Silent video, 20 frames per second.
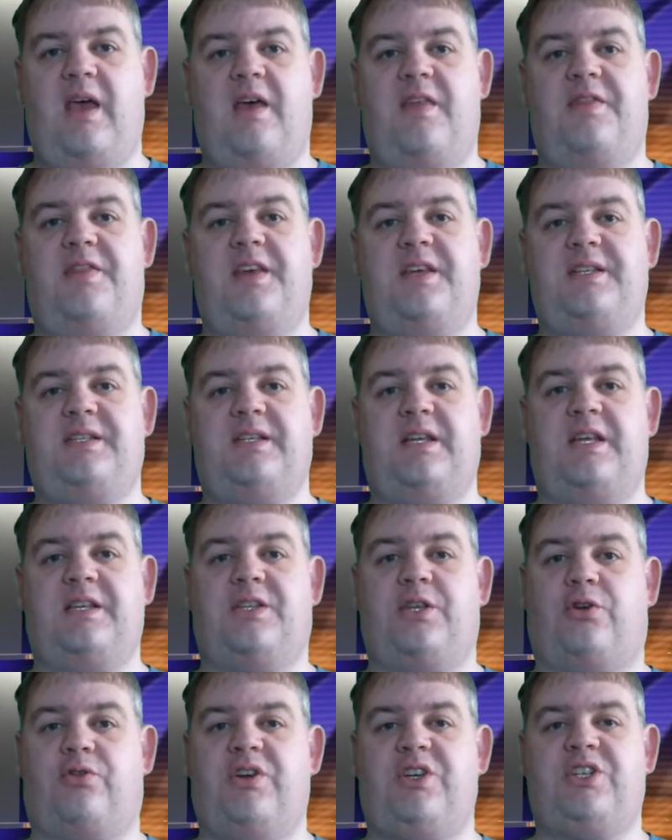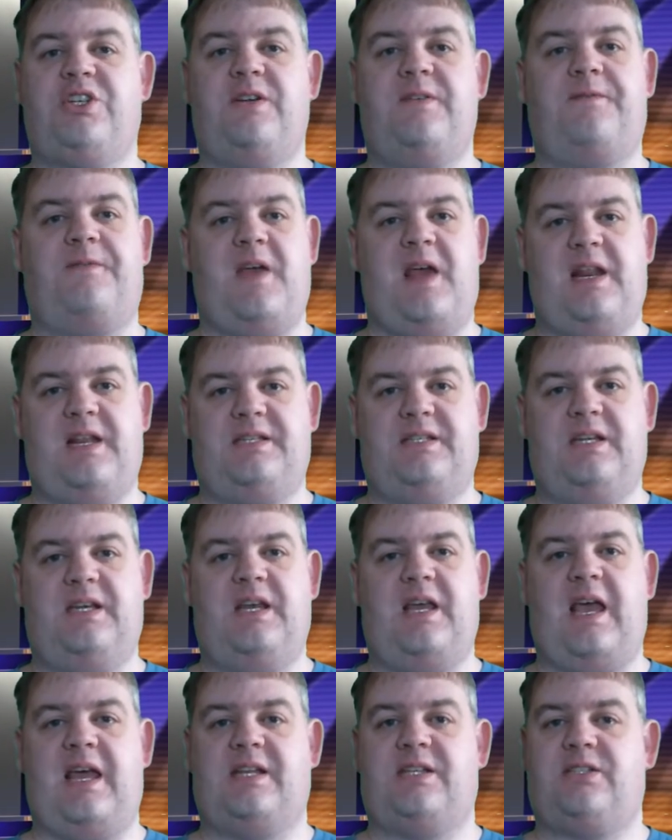This is the Christian
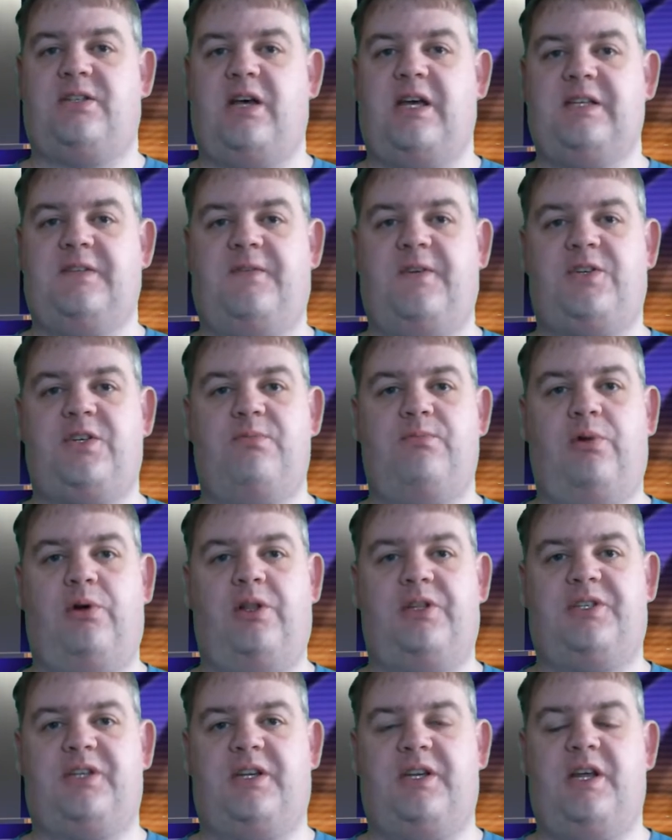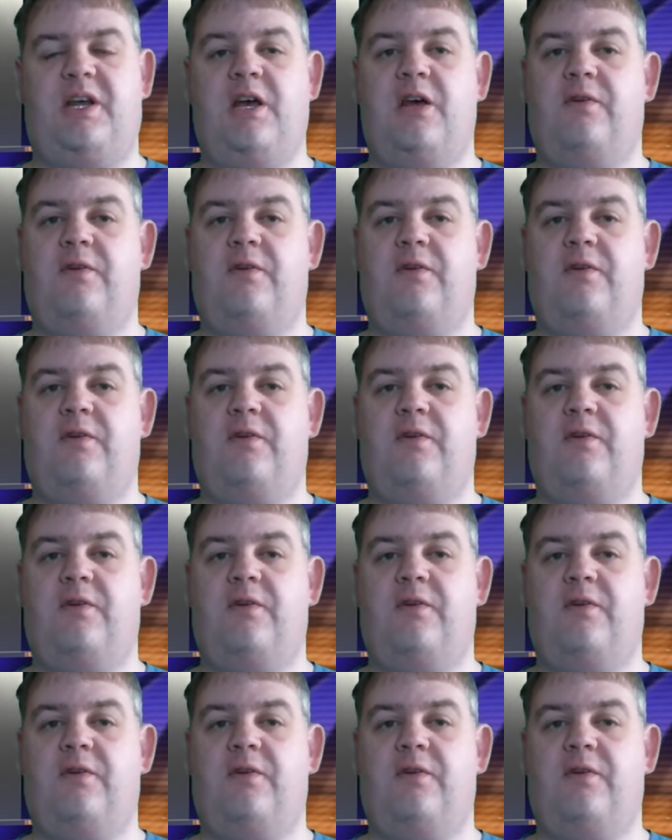Fantasy and Science Fiction Bulletin